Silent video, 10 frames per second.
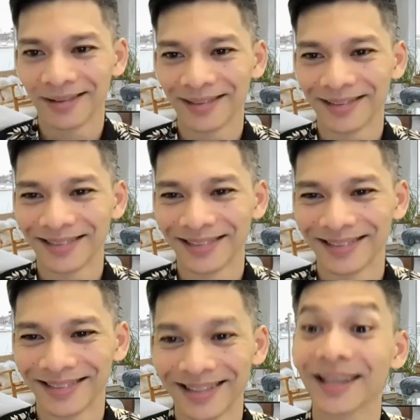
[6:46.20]
same
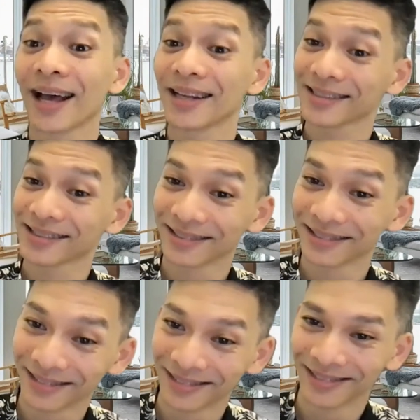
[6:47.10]
thing, but relating
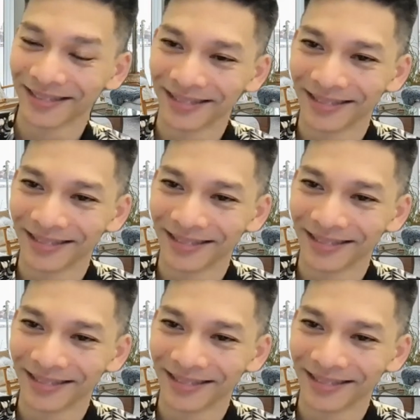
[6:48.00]
to